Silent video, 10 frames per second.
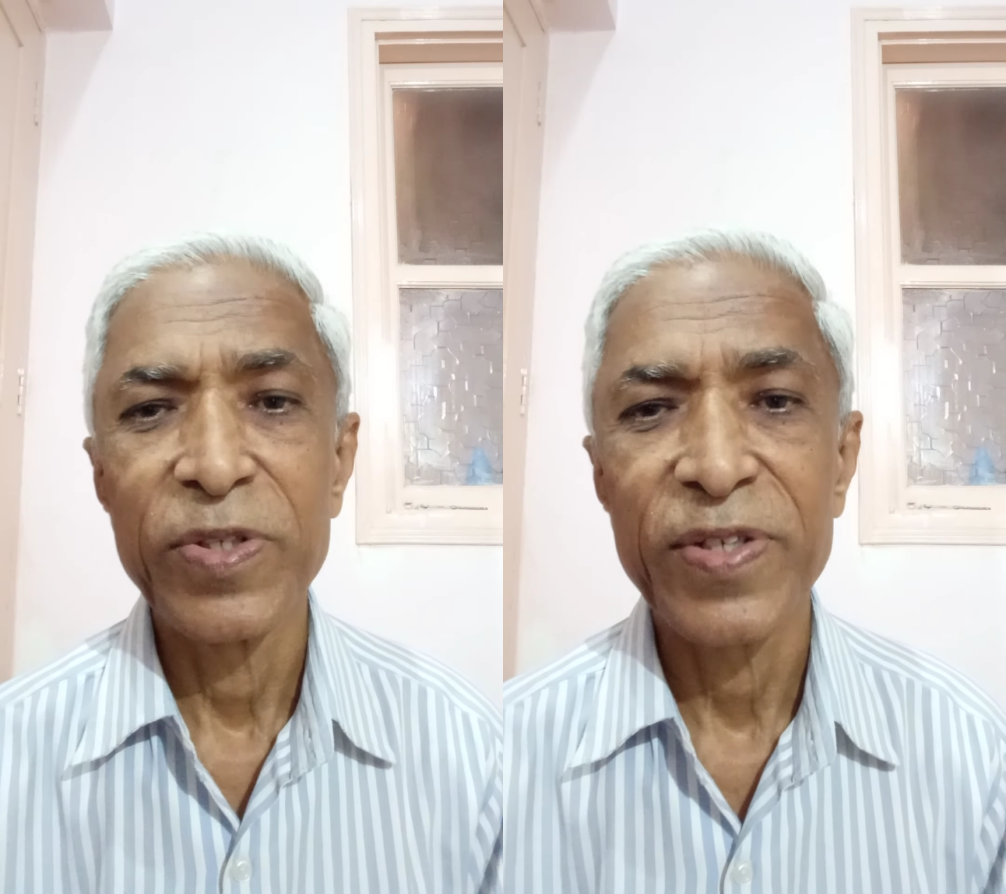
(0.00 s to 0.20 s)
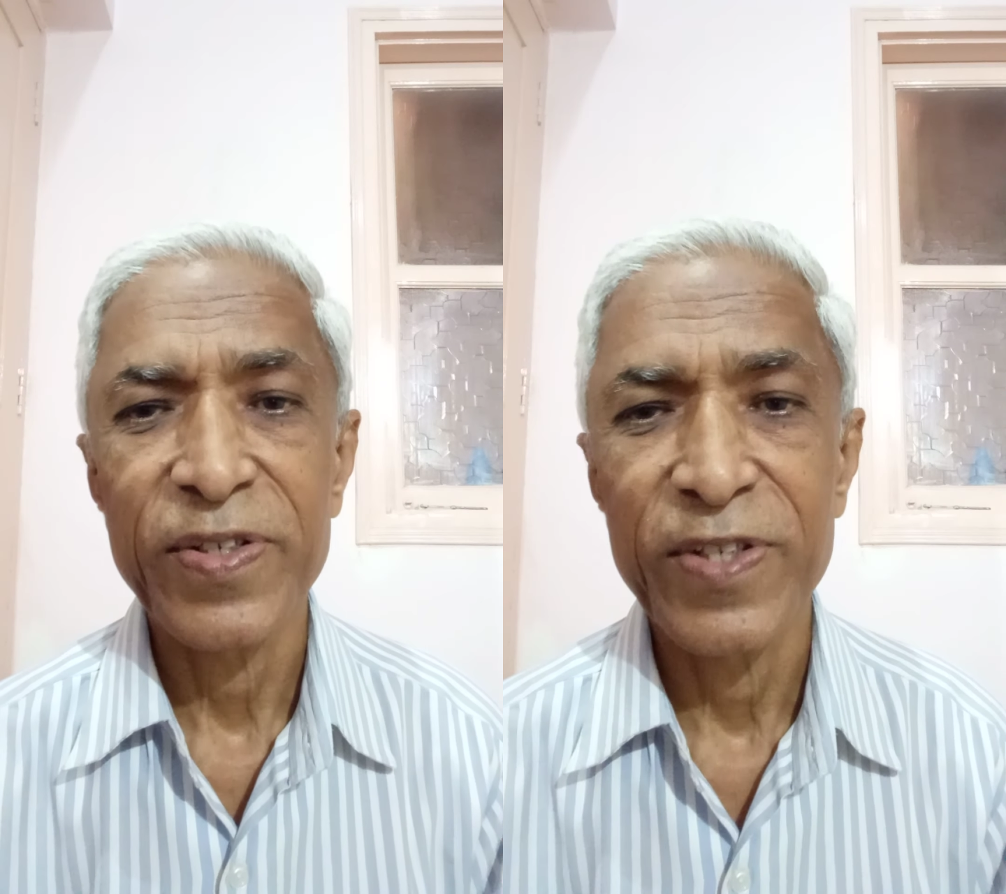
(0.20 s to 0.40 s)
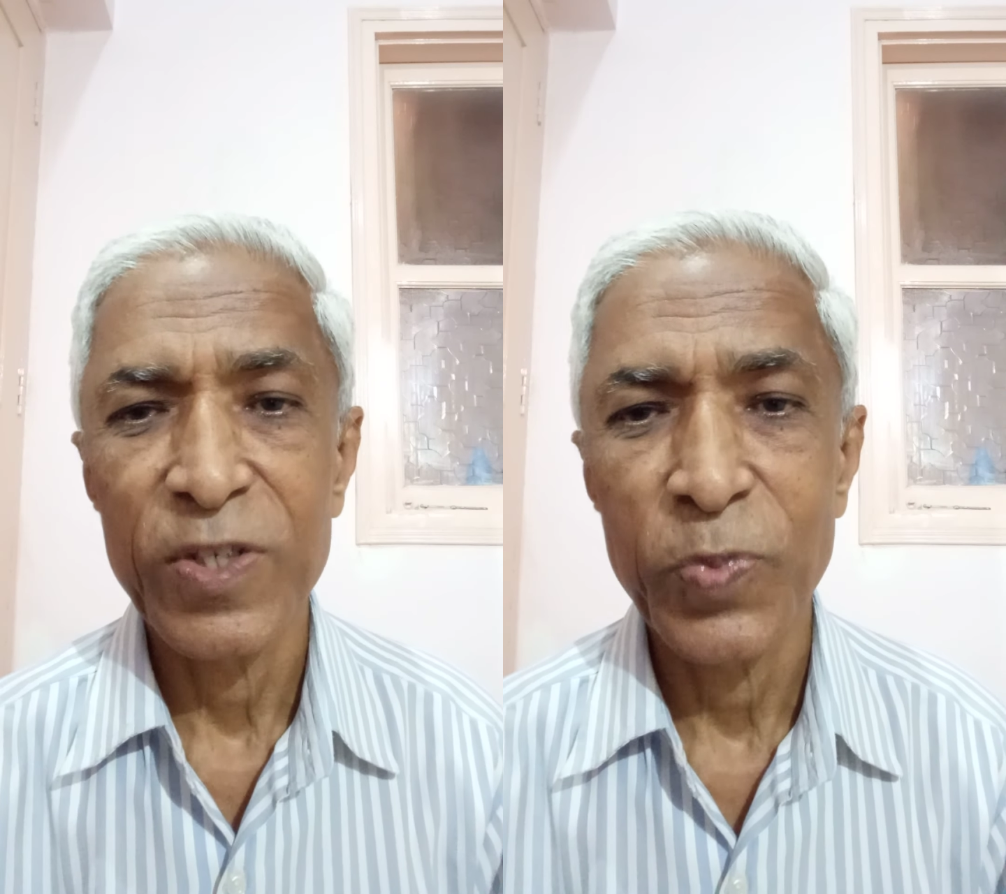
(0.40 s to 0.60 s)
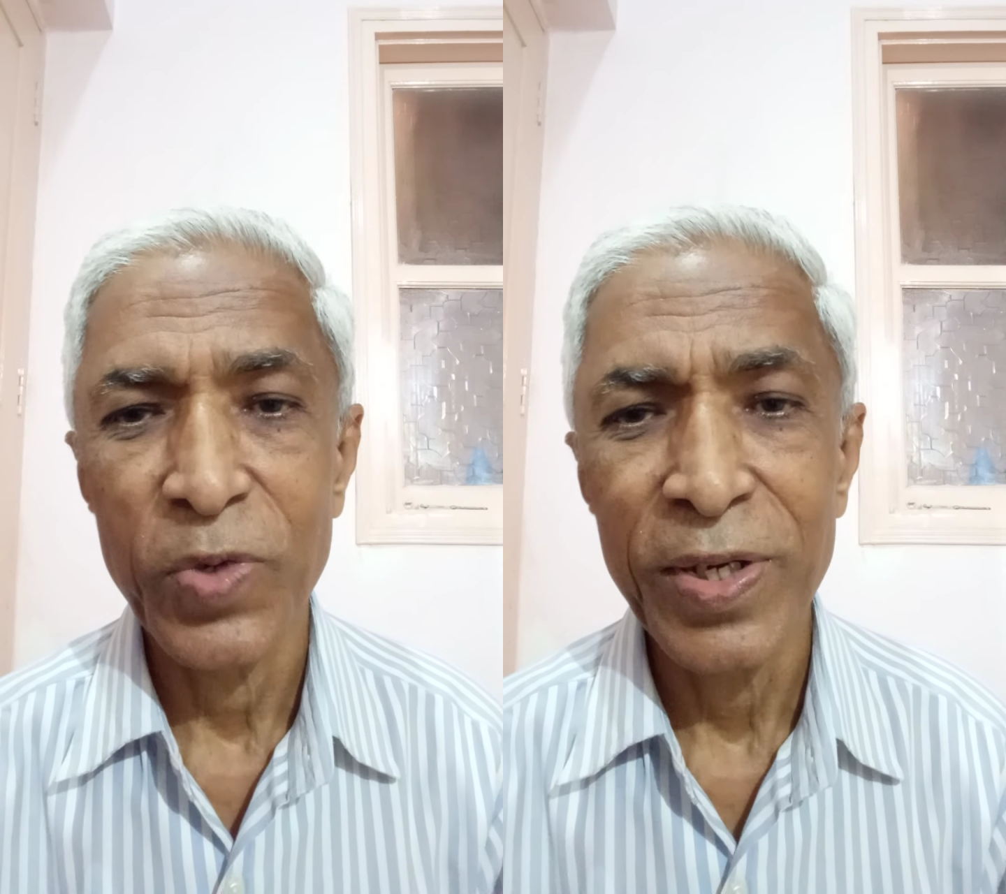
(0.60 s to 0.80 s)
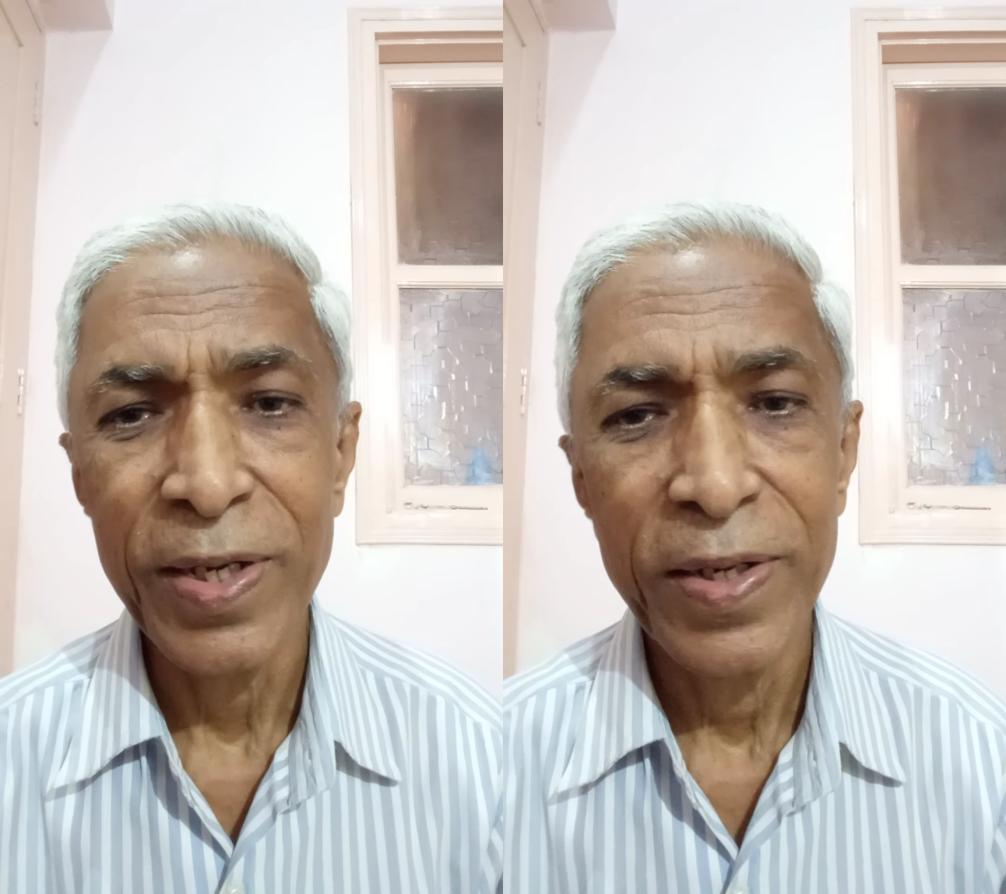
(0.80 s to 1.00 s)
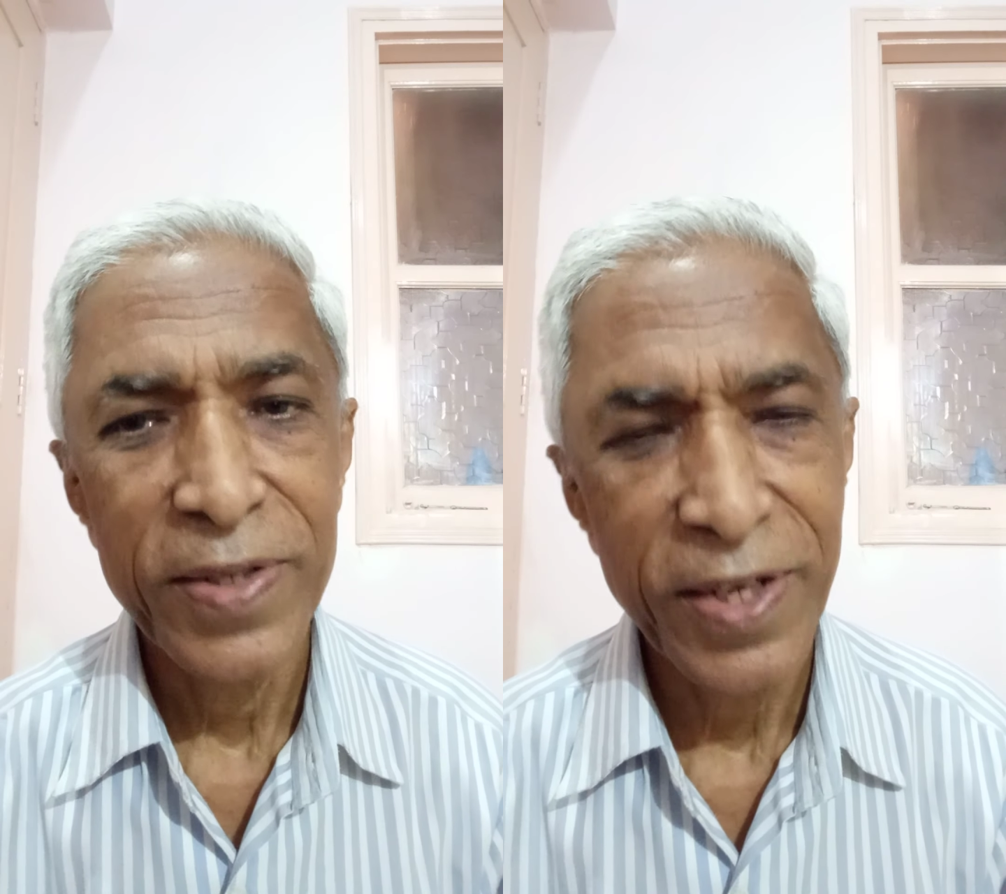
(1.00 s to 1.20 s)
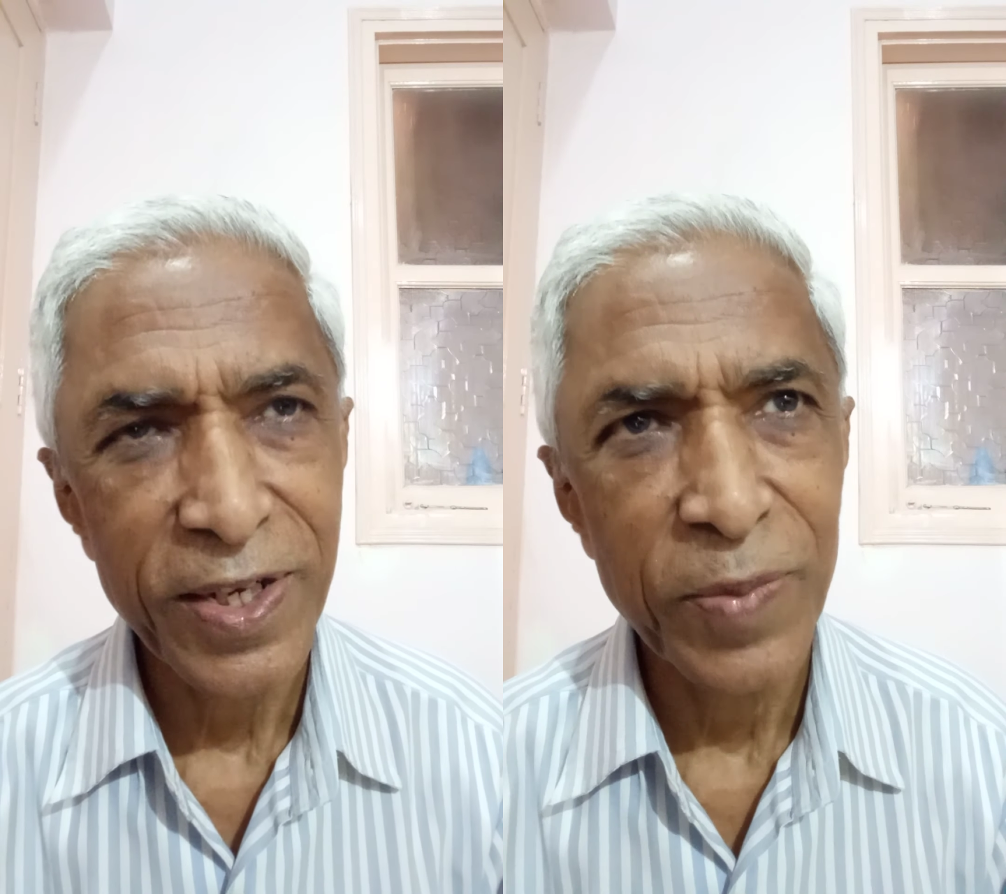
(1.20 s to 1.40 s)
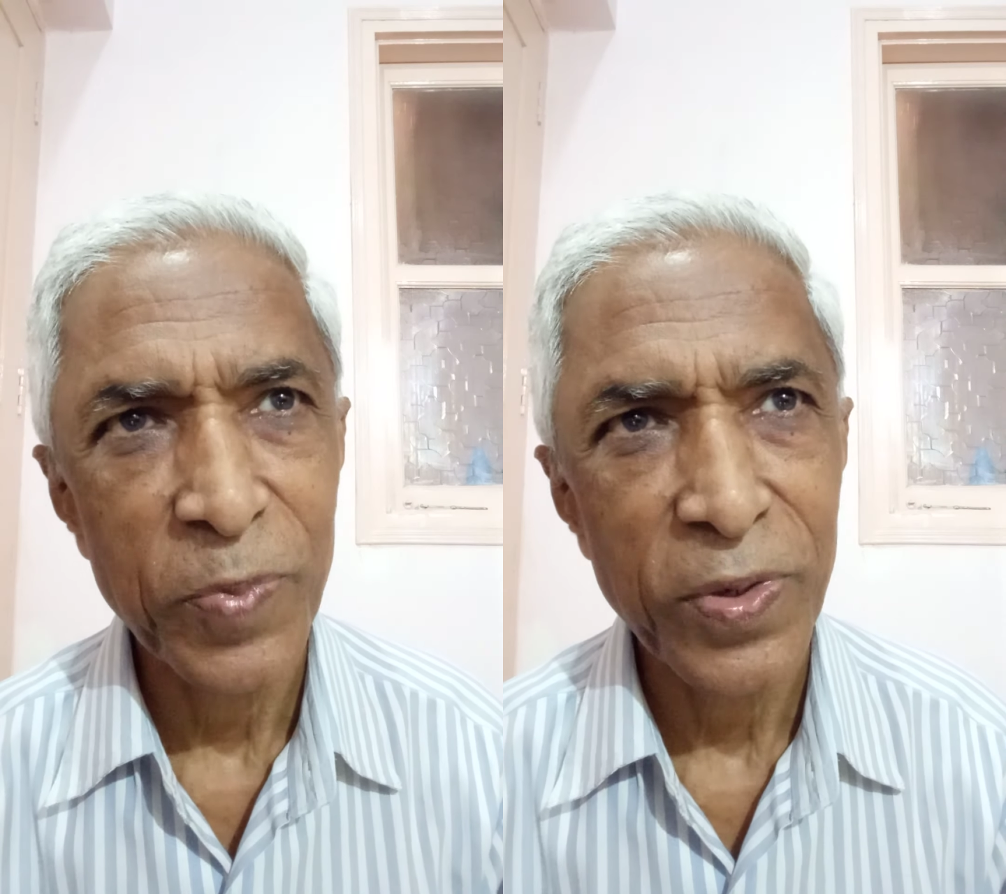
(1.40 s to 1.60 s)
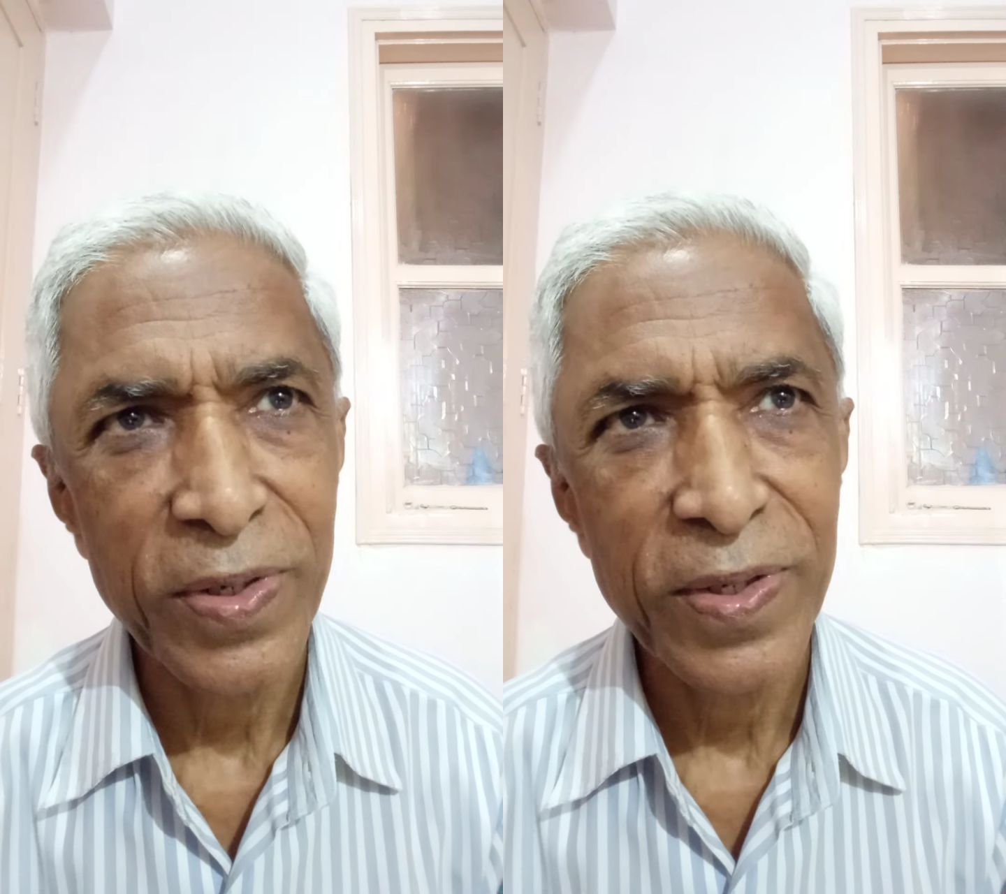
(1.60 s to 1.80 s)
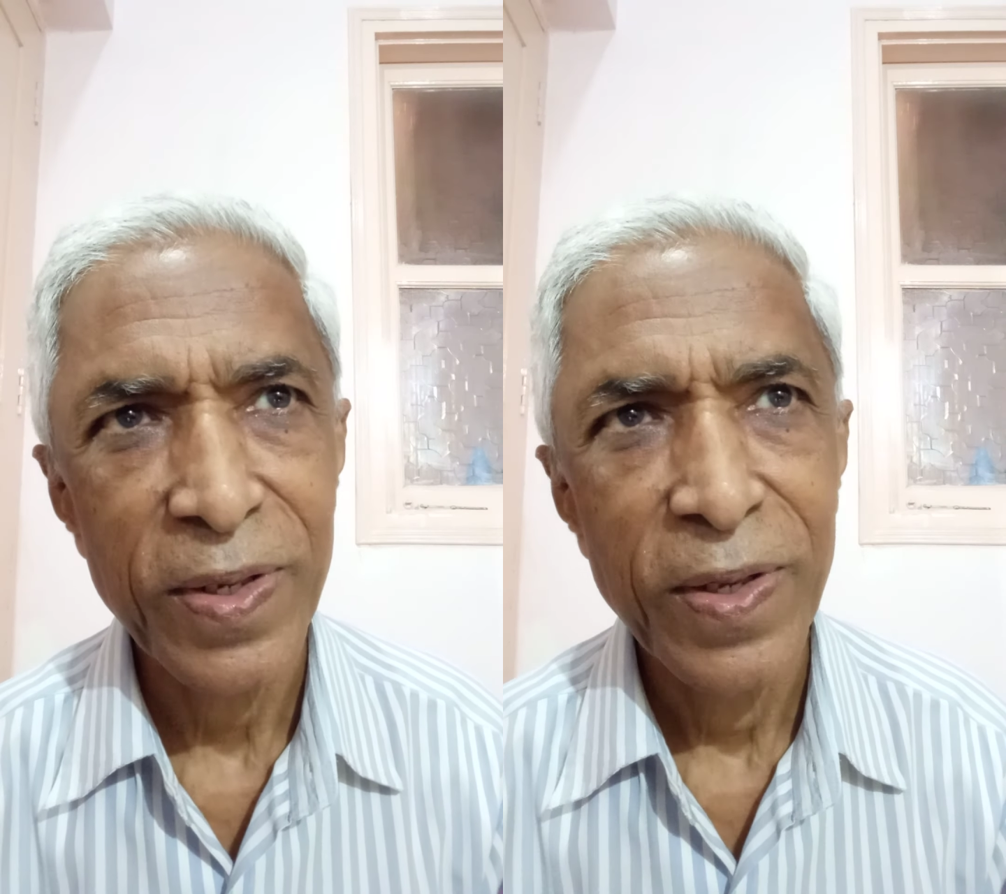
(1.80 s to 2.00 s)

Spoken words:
successfully taken for it.